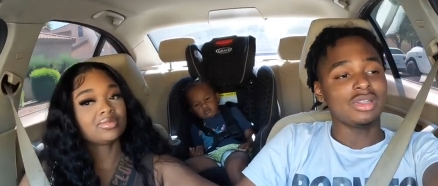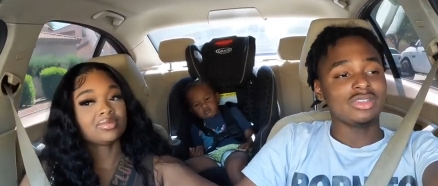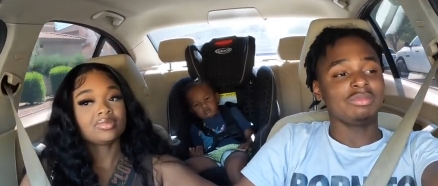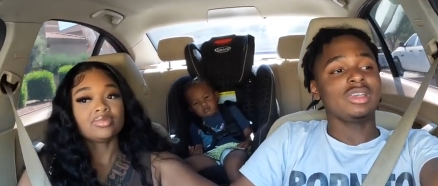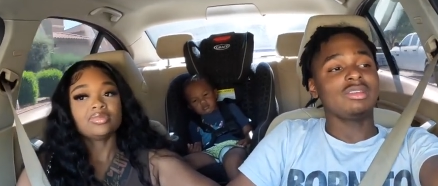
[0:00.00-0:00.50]

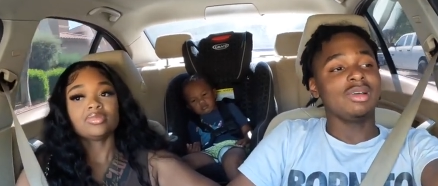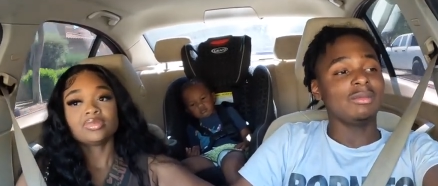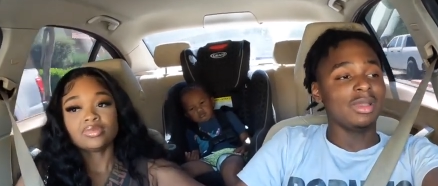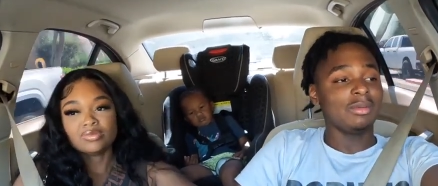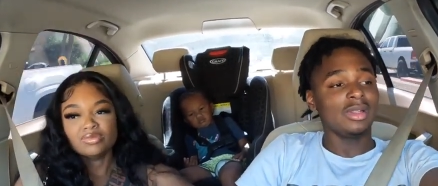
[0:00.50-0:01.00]
Speaker 1: disrespecting my
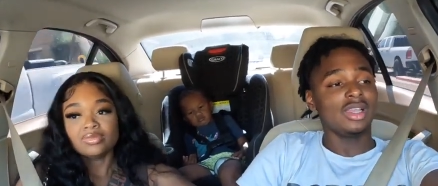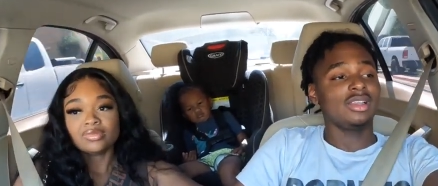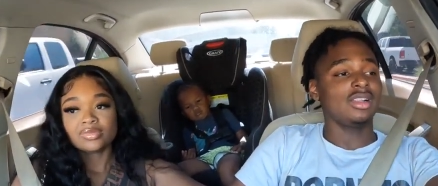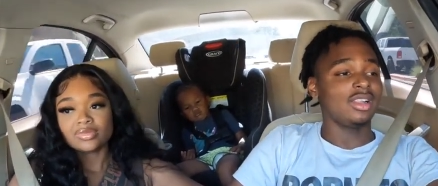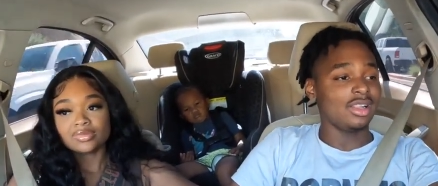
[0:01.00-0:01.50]
baby
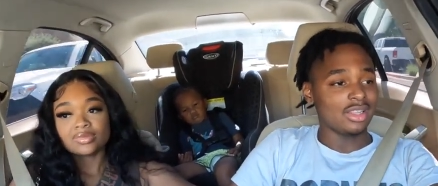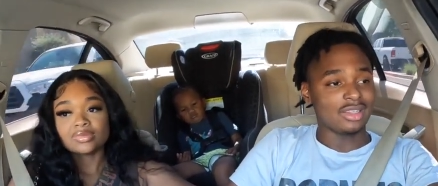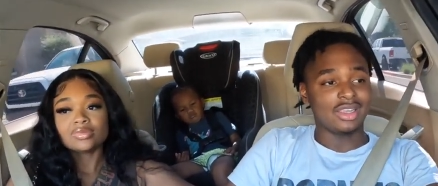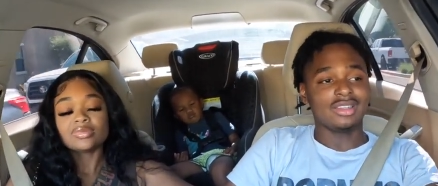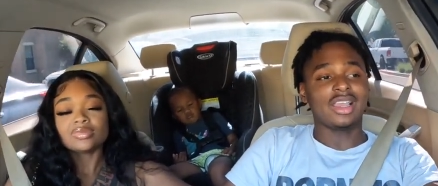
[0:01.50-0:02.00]
like like
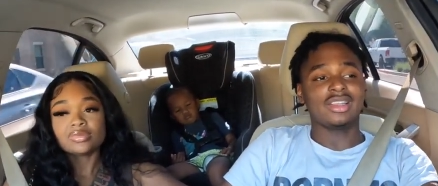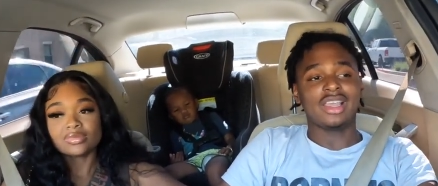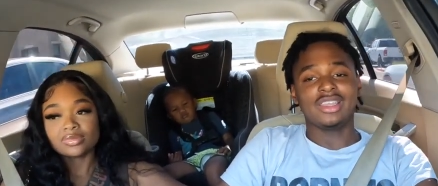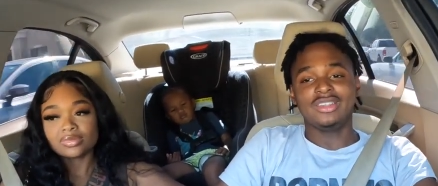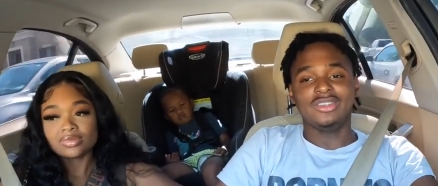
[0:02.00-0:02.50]
like like,
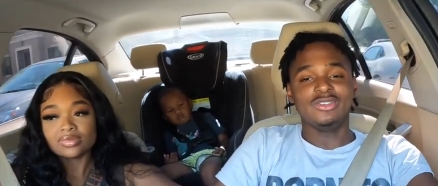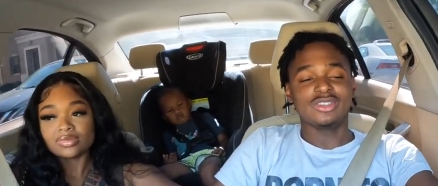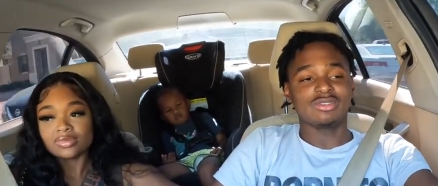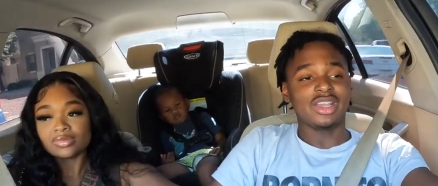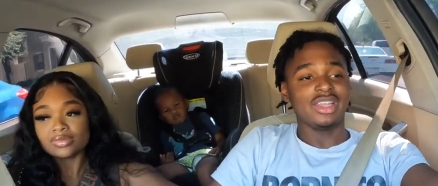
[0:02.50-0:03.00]
like you
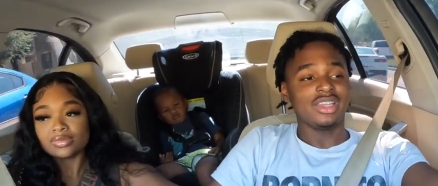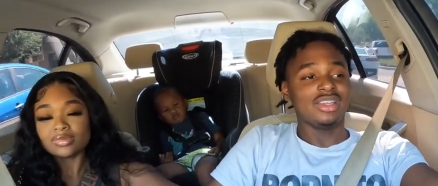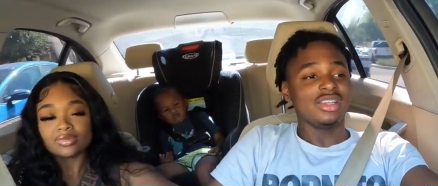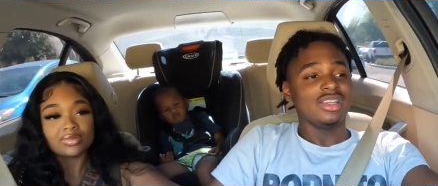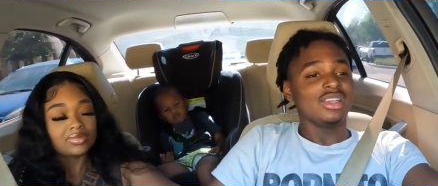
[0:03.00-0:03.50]
just right.
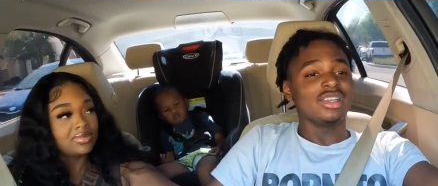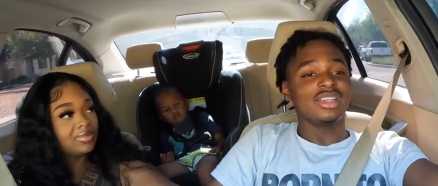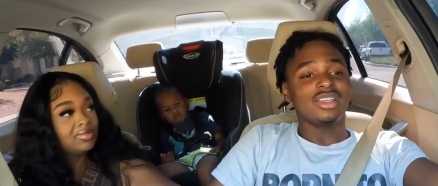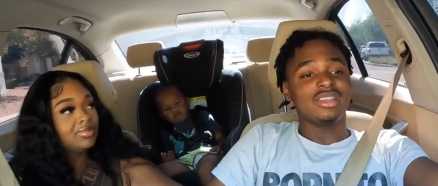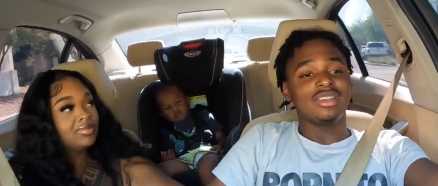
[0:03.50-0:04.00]

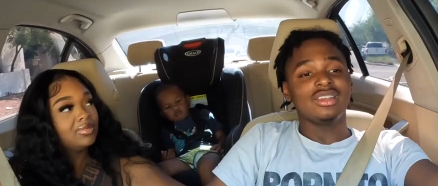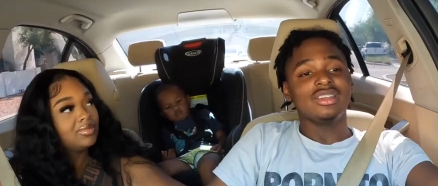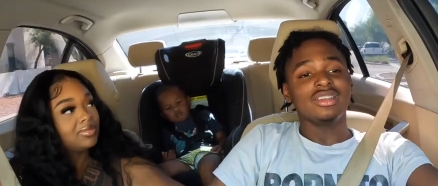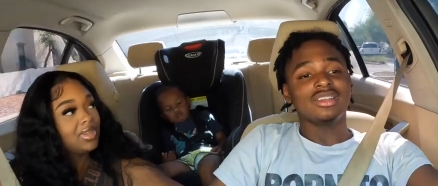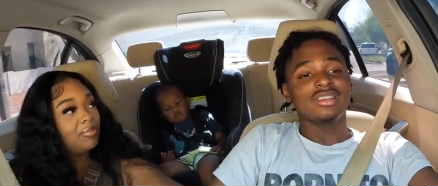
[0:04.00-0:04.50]

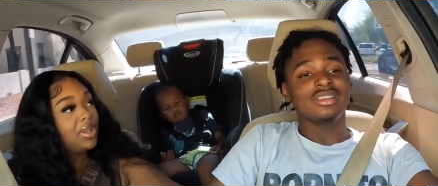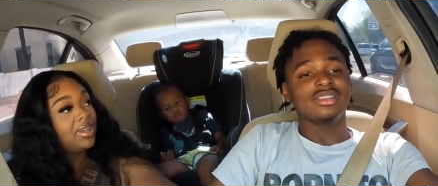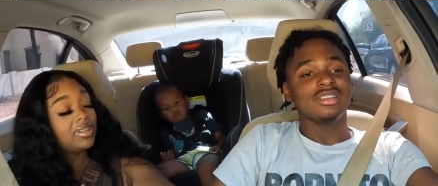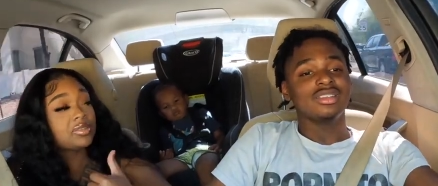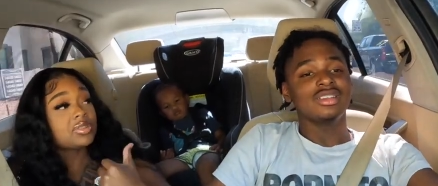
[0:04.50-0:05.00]
Speaker 2: Yeah. I'm
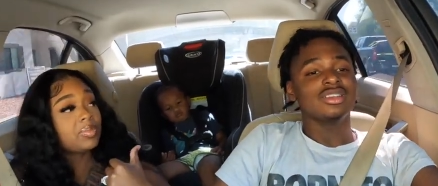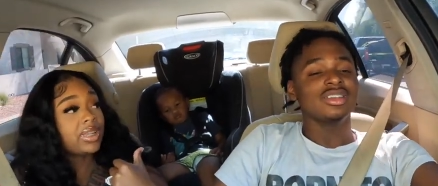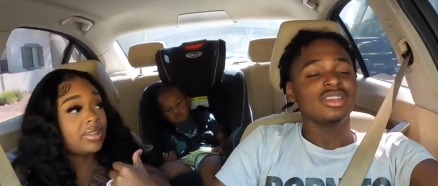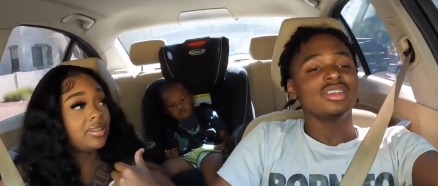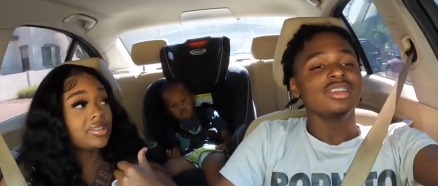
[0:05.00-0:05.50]
not
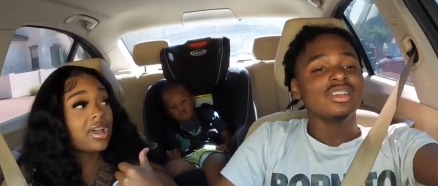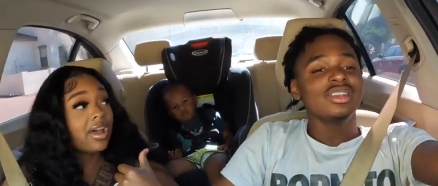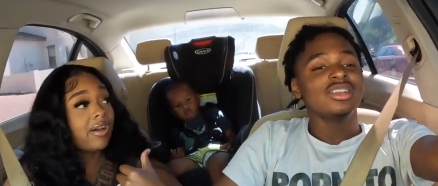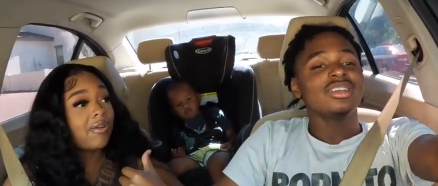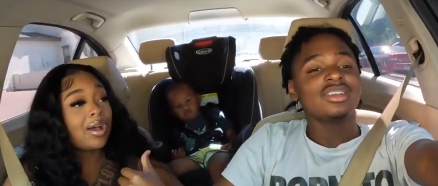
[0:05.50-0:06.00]
disrespecting the
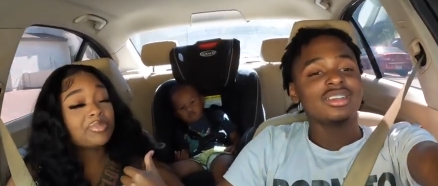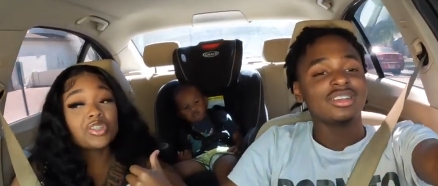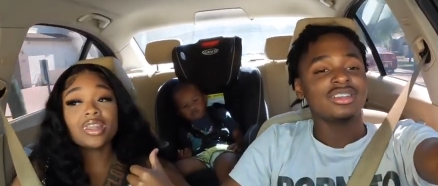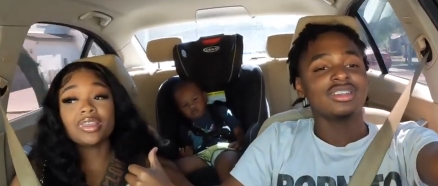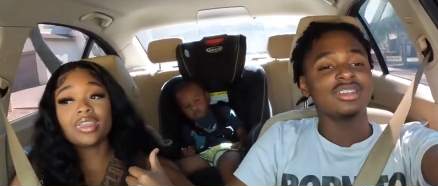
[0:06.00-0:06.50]
child. I'm
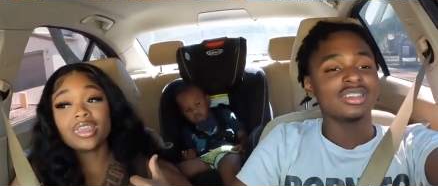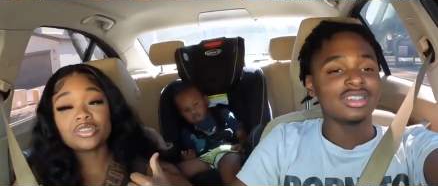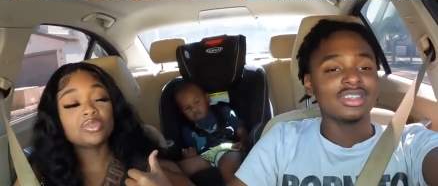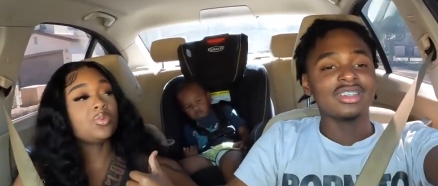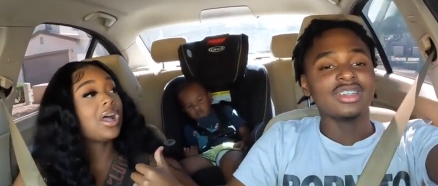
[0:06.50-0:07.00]
trying to
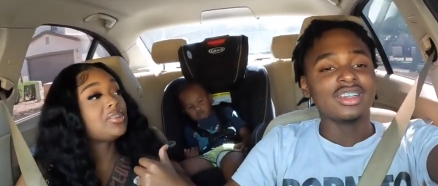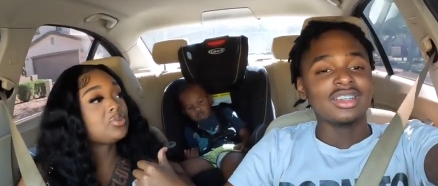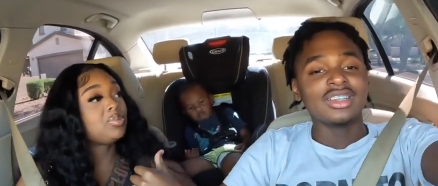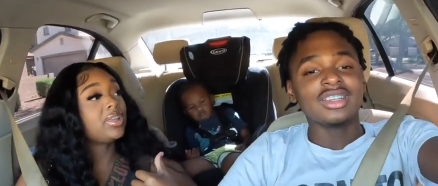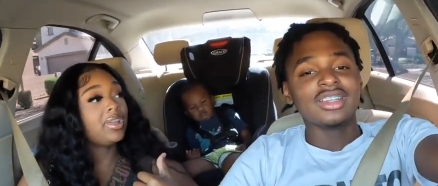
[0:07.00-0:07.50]
ask you why is
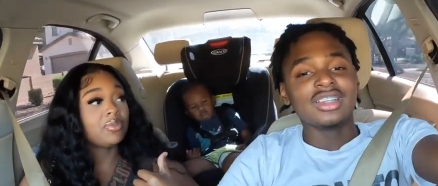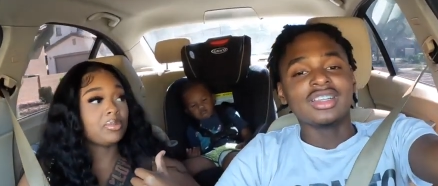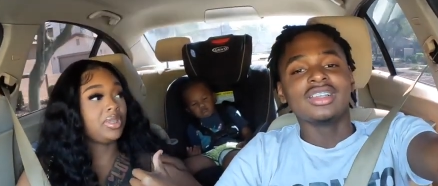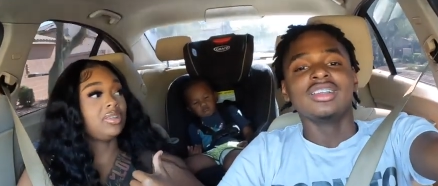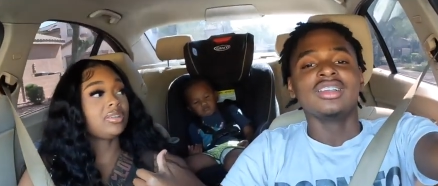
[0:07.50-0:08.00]
you playing
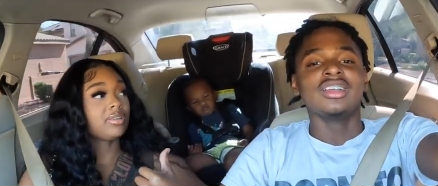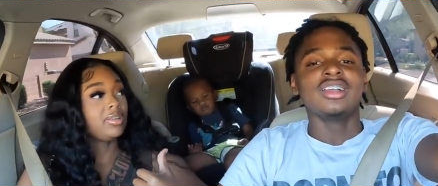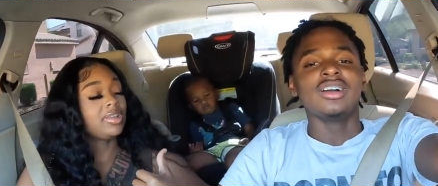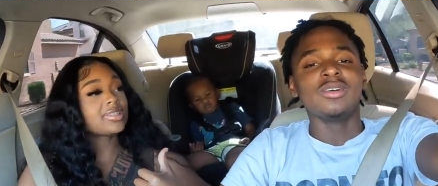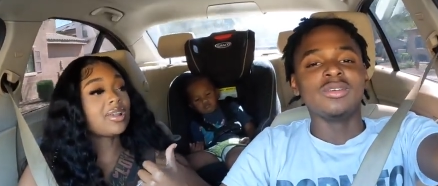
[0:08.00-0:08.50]
with
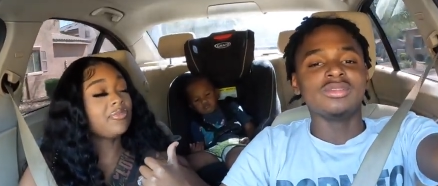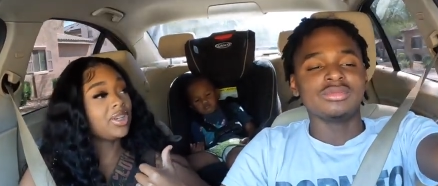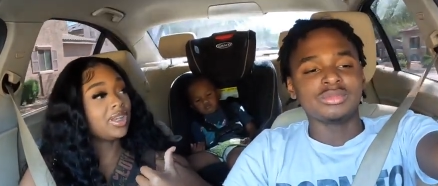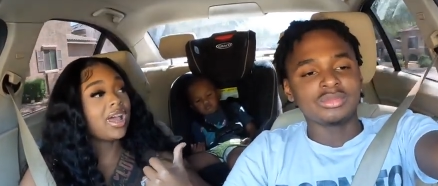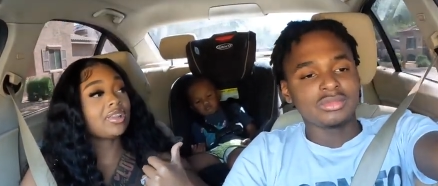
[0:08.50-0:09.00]
me? Cause I'm
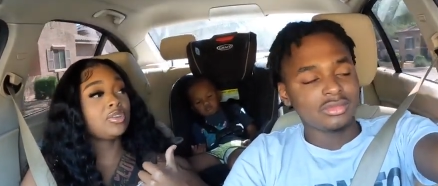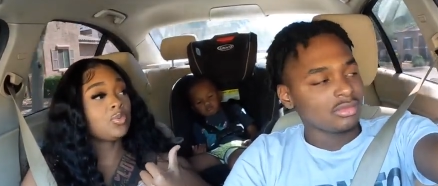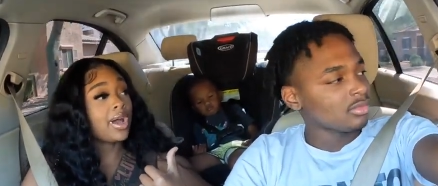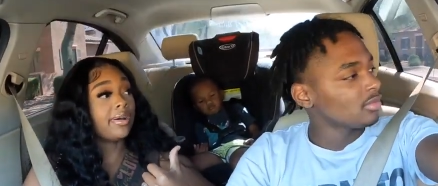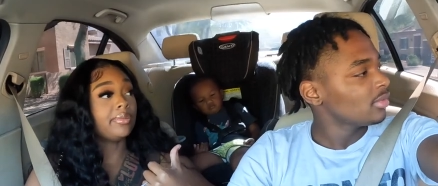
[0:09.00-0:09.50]
finna knock
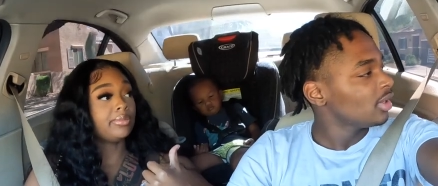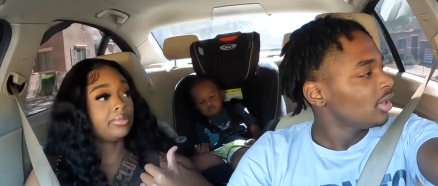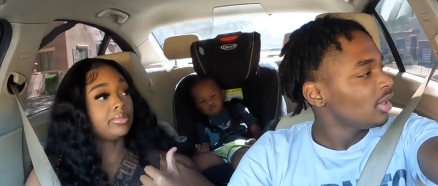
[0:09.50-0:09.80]
you out.